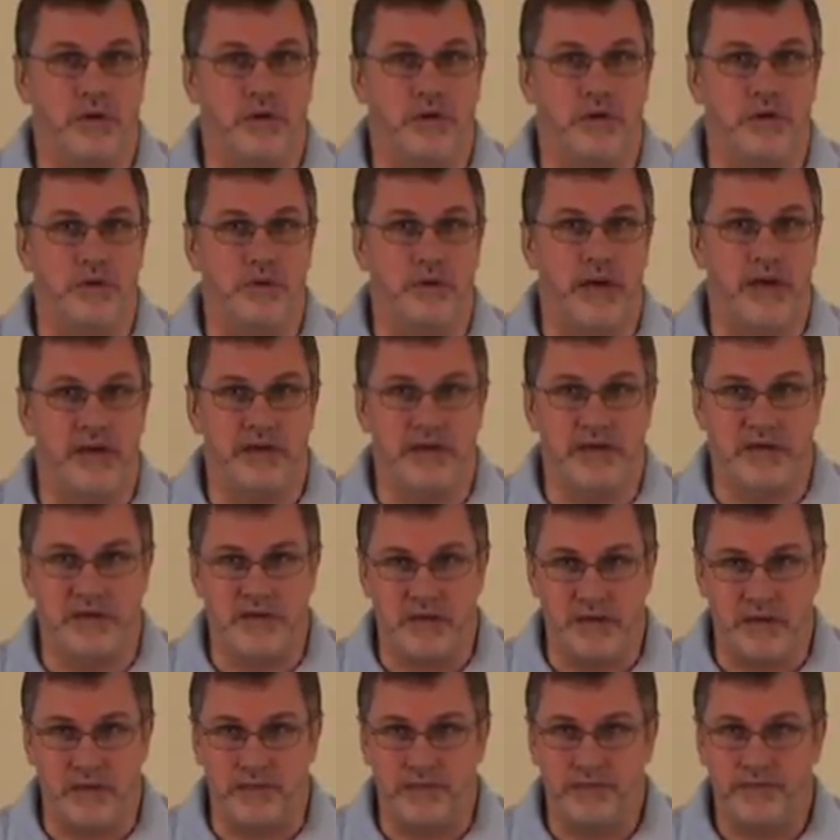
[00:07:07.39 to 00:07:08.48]
to
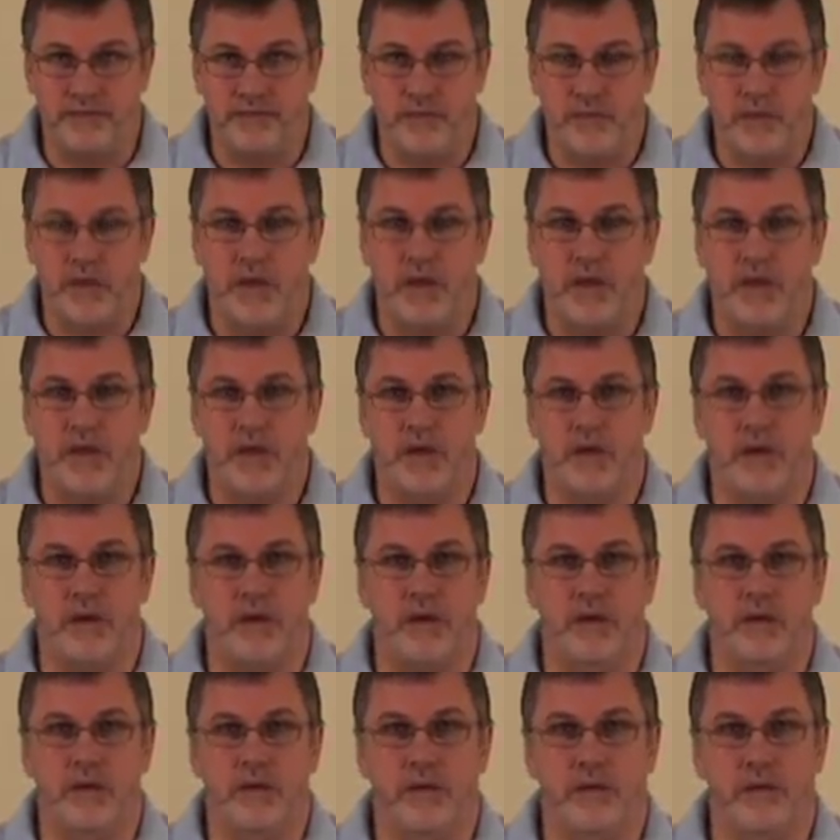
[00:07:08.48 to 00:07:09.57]
ATC
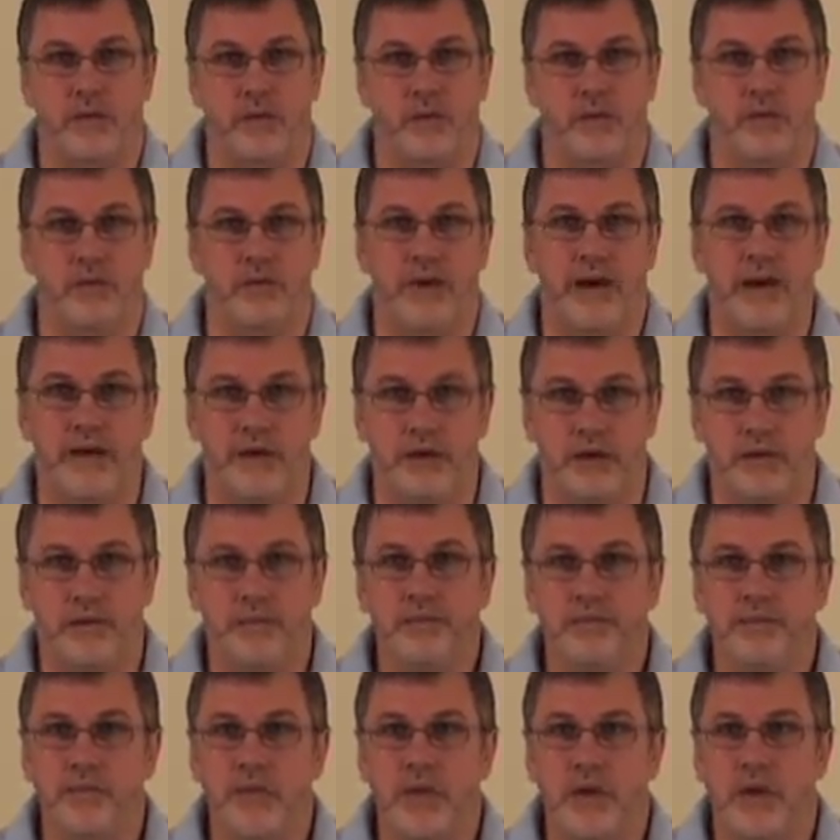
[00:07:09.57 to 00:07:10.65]
through the radio,
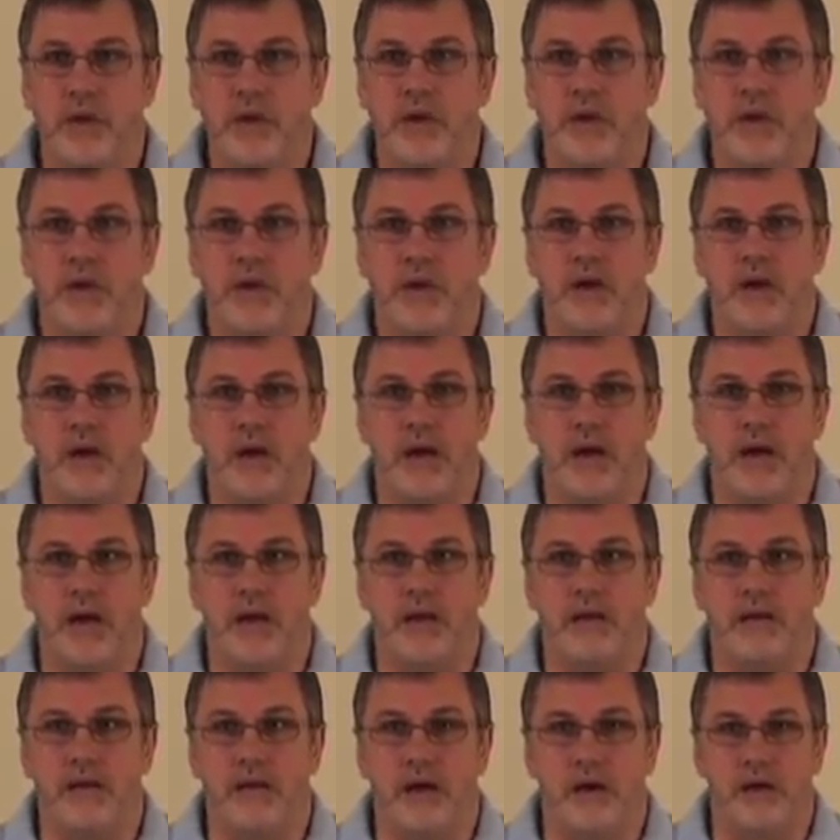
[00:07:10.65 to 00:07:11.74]

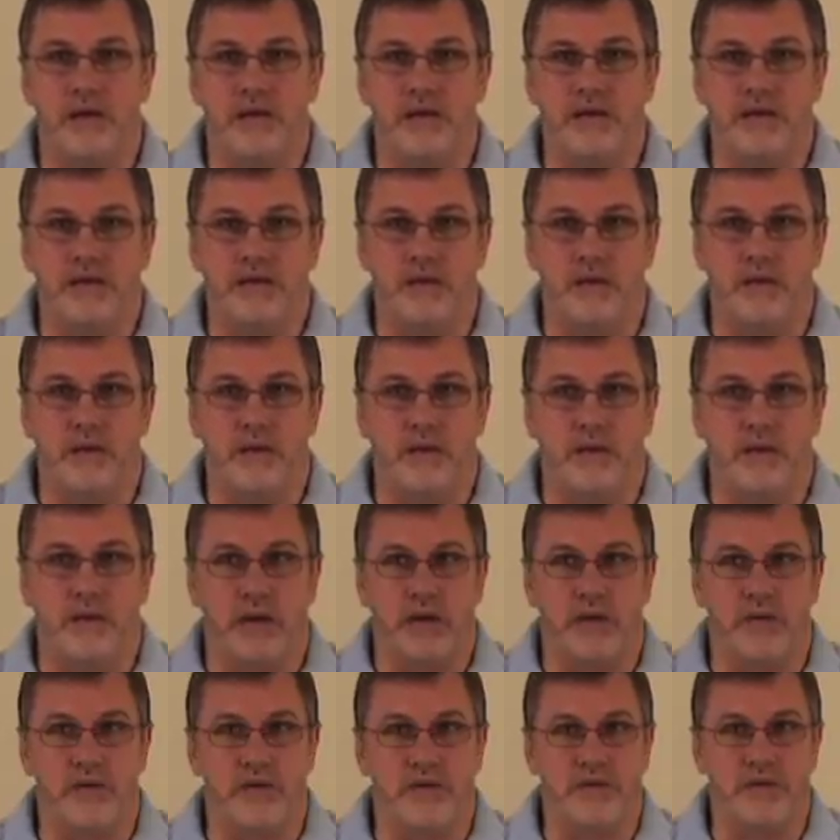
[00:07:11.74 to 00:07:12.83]
and there is an
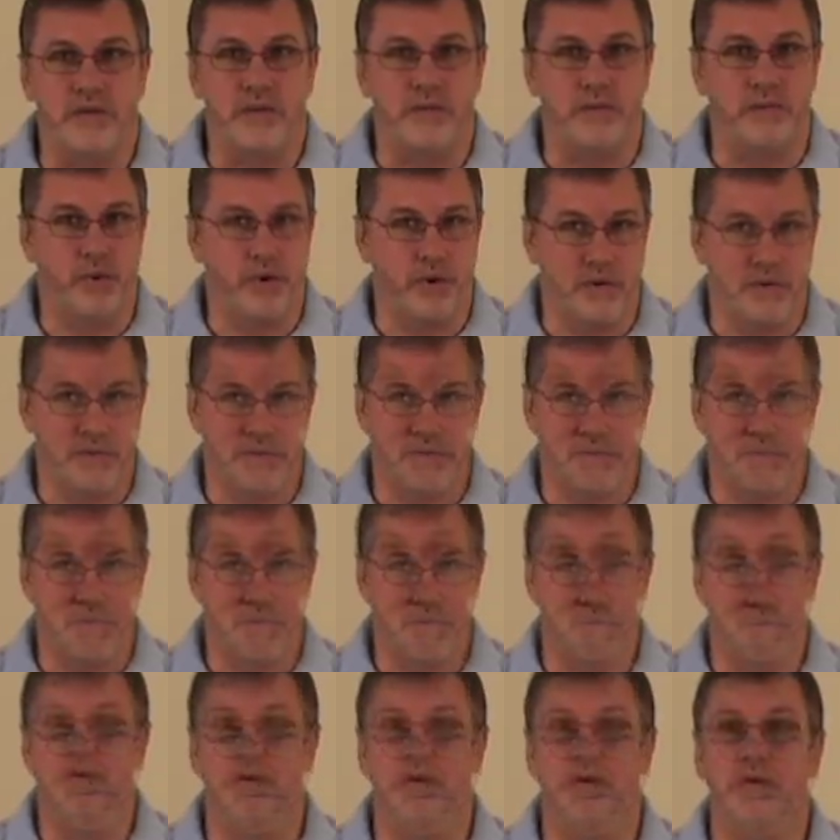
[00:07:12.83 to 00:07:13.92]
acoustic
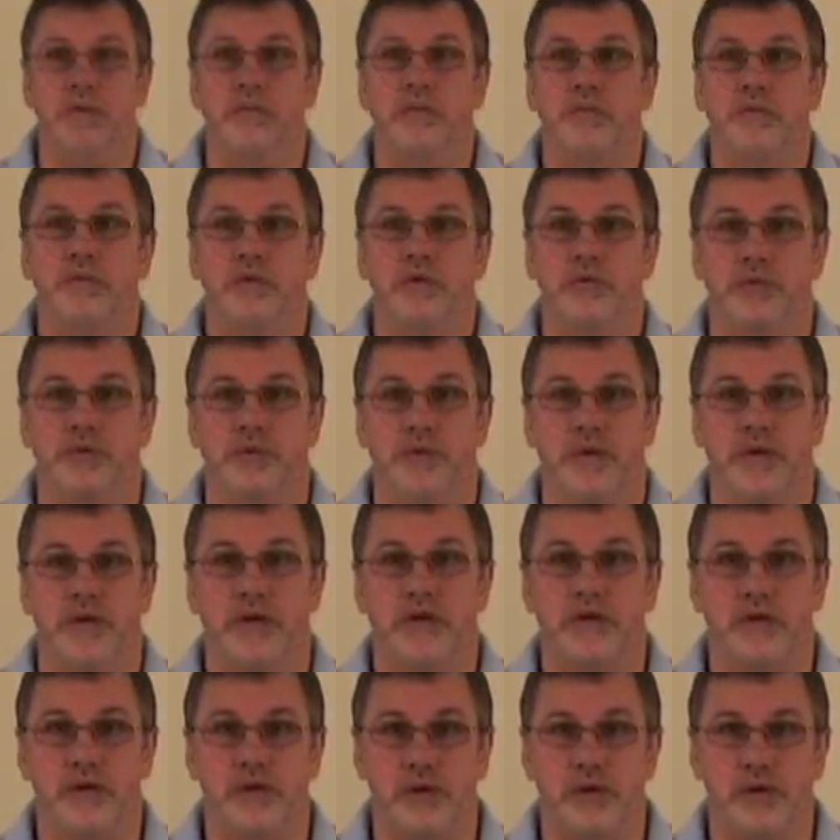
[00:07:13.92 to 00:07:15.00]
burst. So to
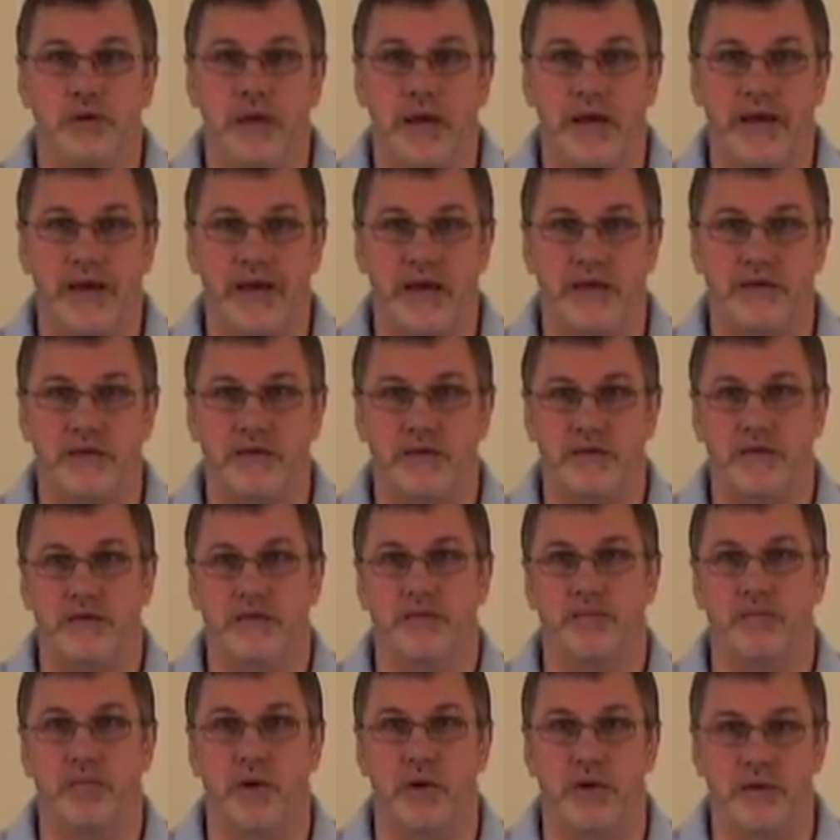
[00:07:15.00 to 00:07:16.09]
protect you against this
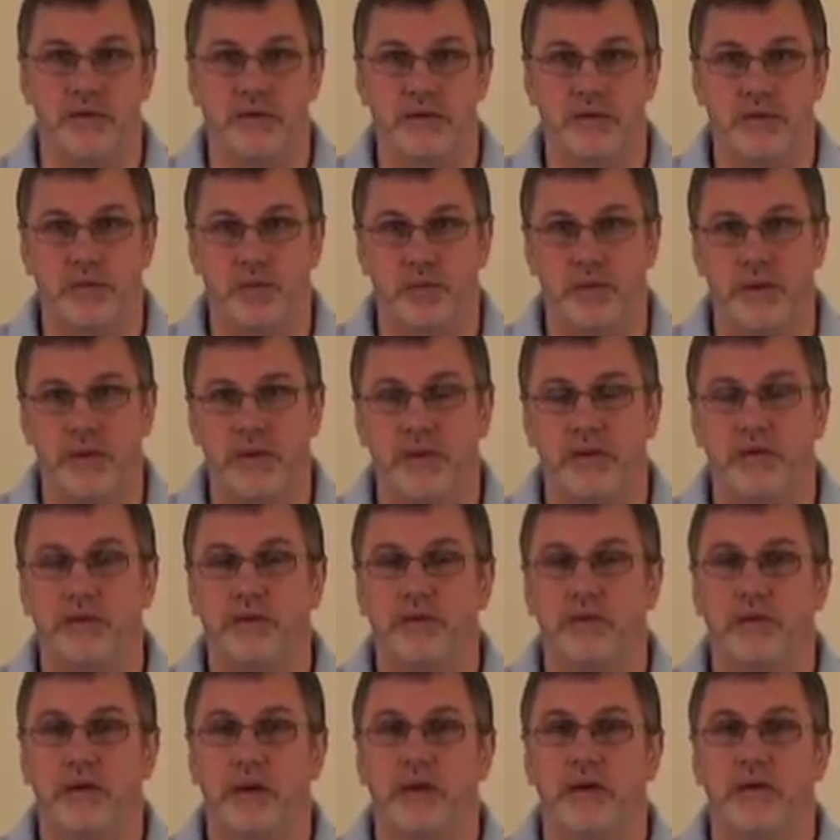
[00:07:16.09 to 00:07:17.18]
burst, we
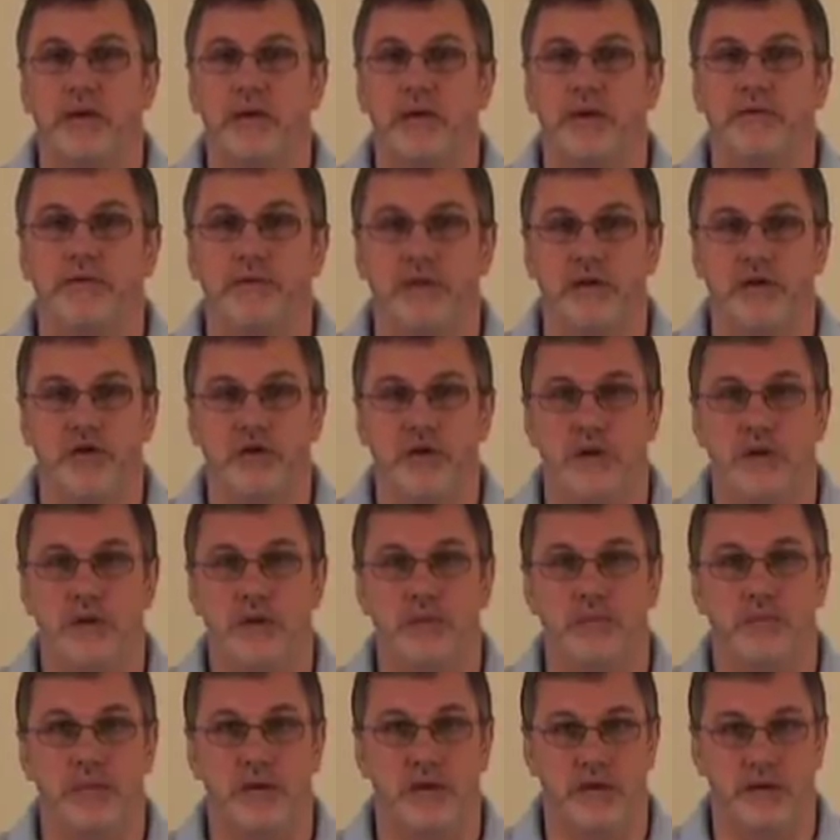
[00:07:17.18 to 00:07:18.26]
integrated a feature,
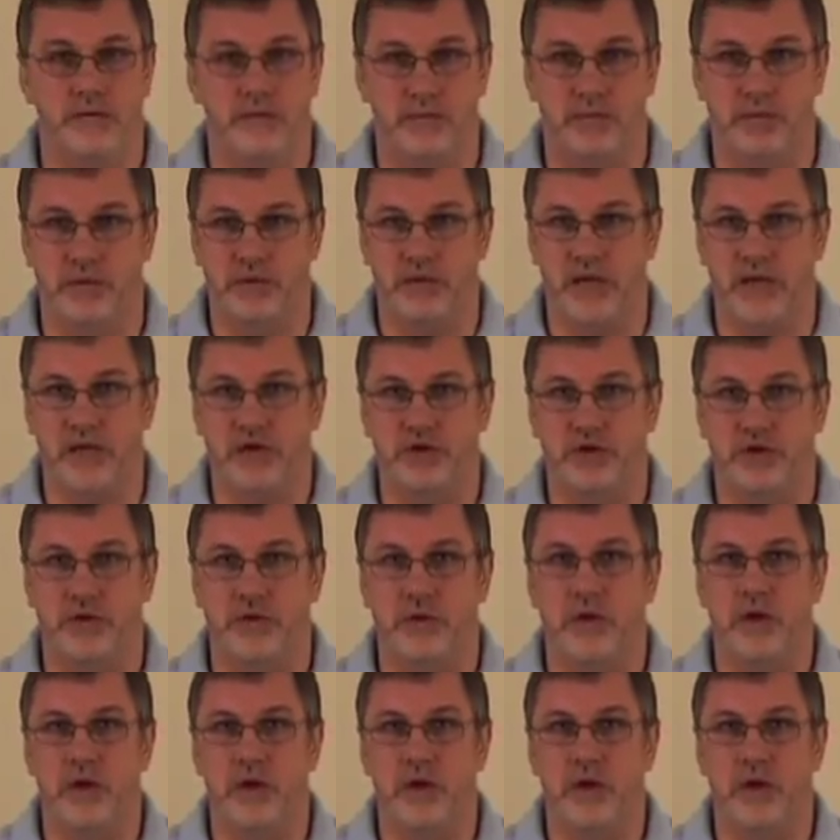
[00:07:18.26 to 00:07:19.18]
peak level protection,